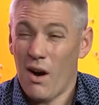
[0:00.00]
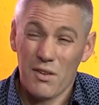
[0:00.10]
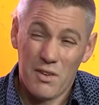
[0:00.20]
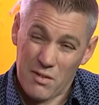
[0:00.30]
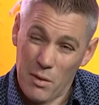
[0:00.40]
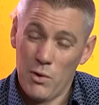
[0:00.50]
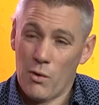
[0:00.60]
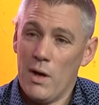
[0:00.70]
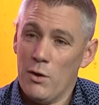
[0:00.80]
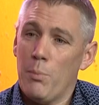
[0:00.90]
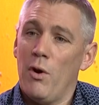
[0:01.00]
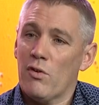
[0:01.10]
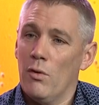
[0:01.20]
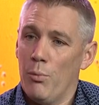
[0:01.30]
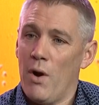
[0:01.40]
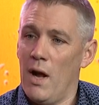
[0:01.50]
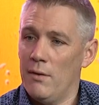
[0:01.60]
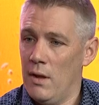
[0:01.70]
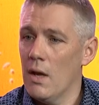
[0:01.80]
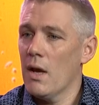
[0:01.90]
to some degree in your personal
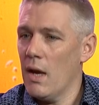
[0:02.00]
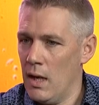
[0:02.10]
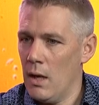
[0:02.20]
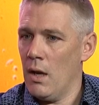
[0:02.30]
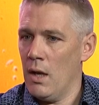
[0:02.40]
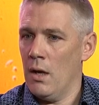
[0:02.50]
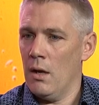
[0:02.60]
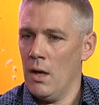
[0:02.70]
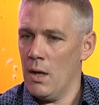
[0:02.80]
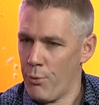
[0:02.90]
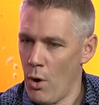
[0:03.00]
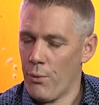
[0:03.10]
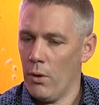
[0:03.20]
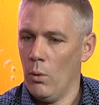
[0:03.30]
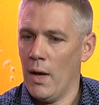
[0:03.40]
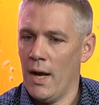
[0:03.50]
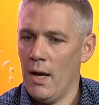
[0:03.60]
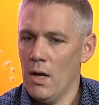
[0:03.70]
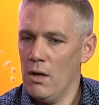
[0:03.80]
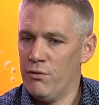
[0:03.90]
brand in an appropriate way.
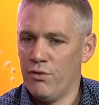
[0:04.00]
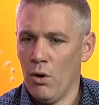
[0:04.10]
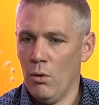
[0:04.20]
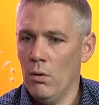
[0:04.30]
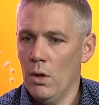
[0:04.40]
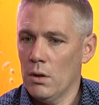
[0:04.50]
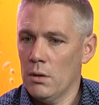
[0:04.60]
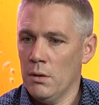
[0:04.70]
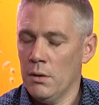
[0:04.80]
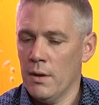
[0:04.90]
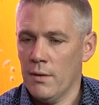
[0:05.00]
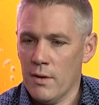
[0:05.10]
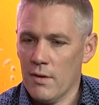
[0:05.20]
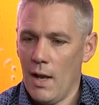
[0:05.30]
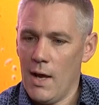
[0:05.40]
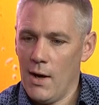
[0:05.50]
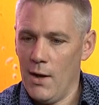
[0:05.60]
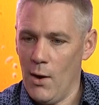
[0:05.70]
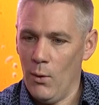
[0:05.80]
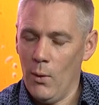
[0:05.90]
So there's a lady I
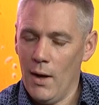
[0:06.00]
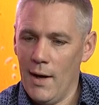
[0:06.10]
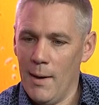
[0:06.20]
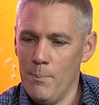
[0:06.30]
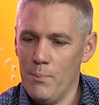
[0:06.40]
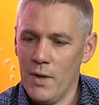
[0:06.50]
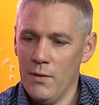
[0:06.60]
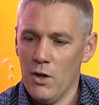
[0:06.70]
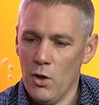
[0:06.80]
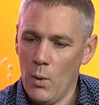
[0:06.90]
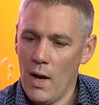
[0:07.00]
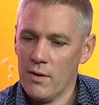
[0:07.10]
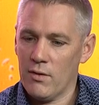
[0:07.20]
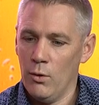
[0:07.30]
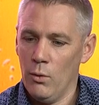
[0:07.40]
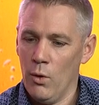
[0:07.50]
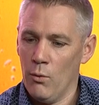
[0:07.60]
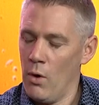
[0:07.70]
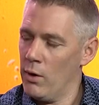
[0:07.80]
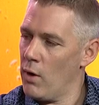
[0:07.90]
know in the US who
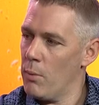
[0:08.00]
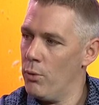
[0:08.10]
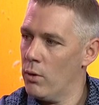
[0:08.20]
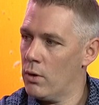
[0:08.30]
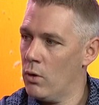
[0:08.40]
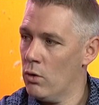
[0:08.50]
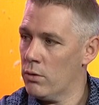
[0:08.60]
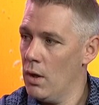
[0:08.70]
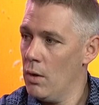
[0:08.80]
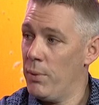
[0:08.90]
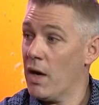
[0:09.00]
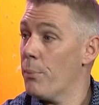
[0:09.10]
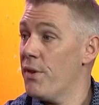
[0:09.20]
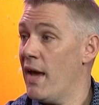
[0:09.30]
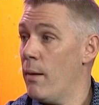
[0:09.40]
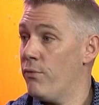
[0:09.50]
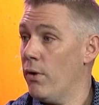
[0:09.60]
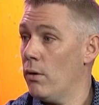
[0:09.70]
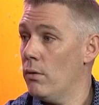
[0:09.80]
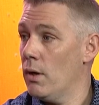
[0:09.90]
wrote a great book called Pick Up the Damn
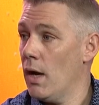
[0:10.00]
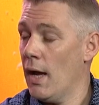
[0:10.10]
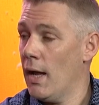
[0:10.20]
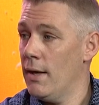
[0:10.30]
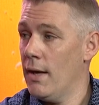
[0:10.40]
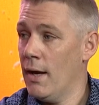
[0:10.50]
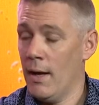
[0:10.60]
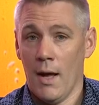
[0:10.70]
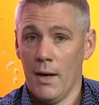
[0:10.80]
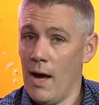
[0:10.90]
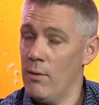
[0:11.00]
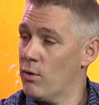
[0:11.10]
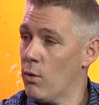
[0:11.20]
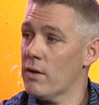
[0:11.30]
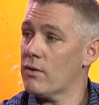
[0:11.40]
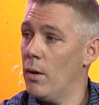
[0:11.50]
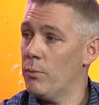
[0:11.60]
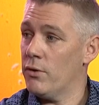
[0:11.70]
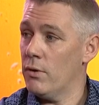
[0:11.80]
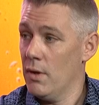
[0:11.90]
Phone. And now is a great
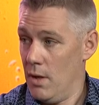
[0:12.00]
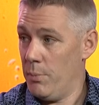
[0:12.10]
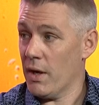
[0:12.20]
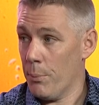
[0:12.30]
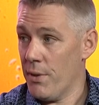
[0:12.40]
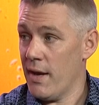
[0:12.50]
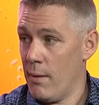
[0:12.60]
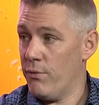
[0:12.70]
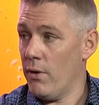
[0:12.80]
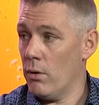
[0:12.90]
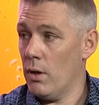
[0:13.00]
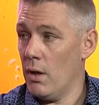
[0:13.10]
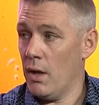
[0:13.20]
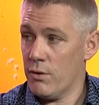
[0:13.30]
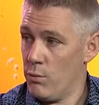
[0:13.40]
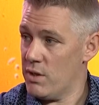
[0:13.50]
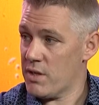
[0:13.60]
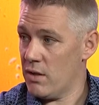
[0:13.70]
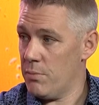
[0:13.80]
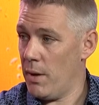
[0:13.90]
time to pick up the damn phone and to reach
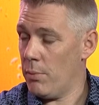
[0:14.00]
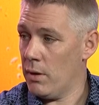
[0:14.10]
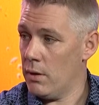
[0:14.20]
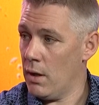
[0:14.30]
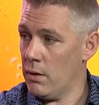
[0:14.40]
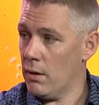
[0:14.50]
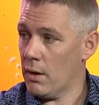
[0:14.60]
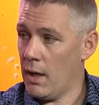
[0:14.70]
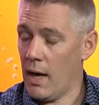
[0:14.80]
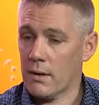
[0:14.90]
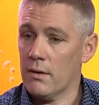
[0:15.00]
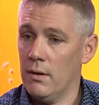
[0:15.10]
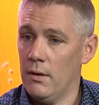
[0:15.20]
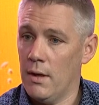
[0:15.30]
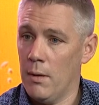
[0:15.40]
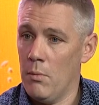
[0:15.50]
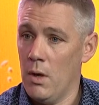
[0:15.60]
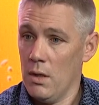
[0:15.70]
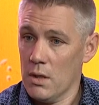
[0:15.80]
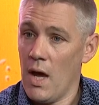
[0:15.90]
out to people and connect and
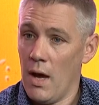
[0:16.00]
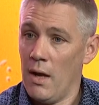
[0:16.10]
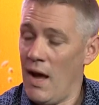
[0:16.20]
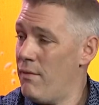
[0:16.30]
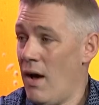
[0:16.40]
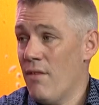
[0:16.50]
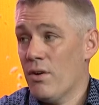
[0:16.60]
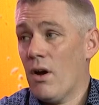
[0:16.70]
have a